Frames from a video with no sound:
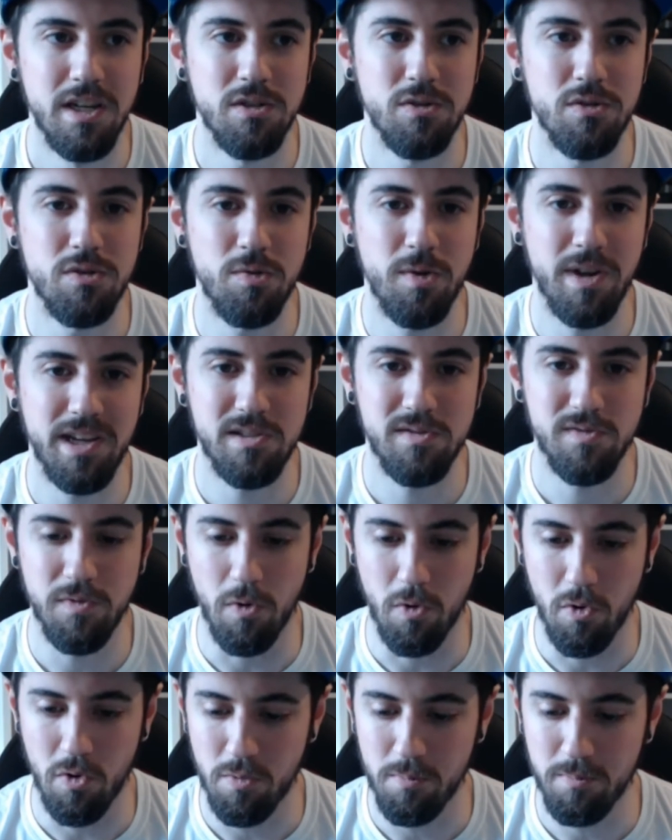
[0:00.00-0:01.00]
to
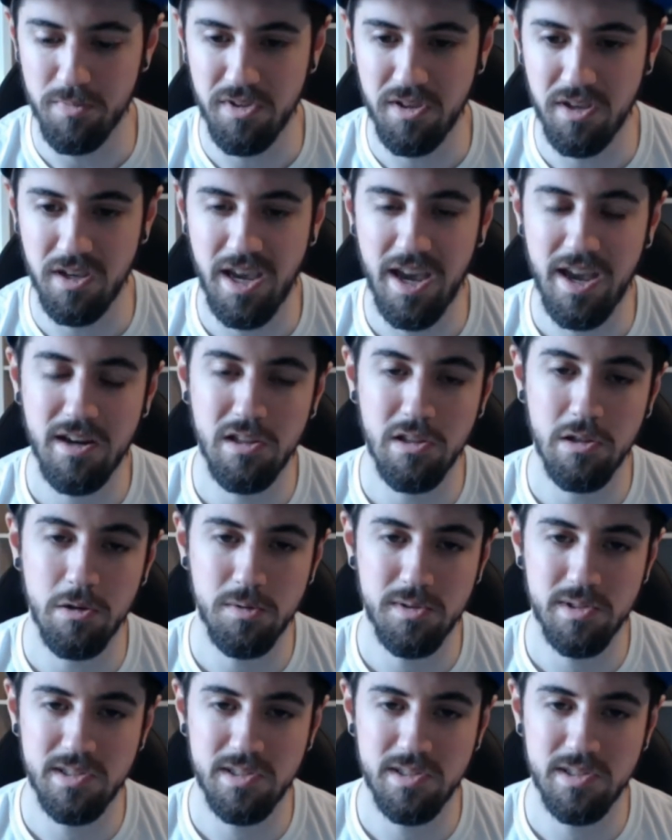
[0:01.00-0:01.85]
transform the analog